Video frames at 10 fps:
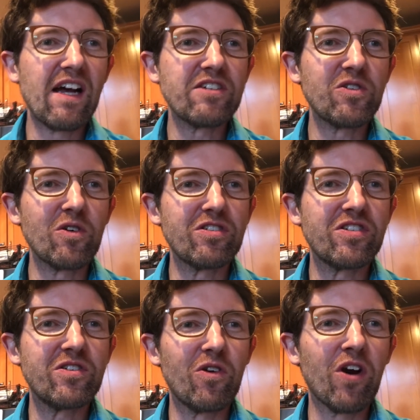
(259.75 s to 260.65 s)
short
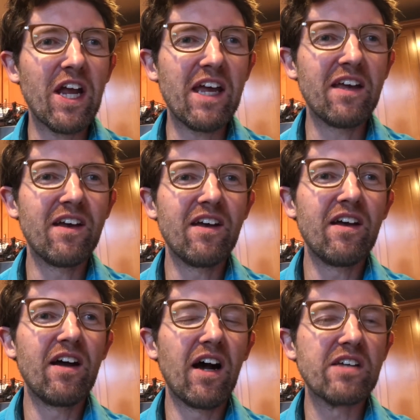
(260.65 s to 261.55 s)
story,
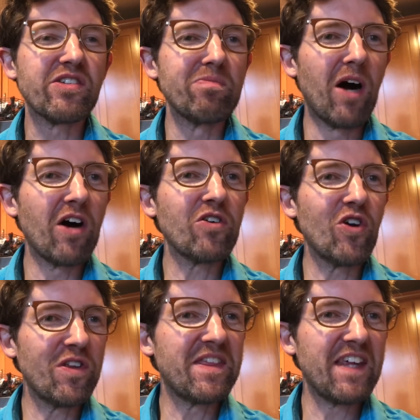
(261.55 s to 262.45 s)
A Small
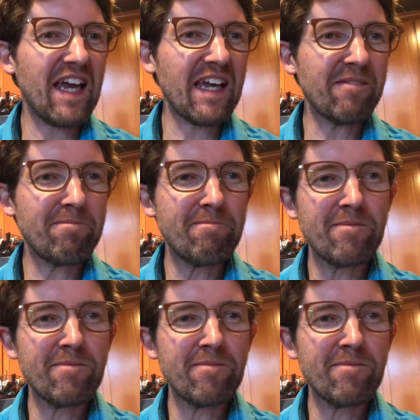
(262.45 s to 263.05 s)
Good Thing.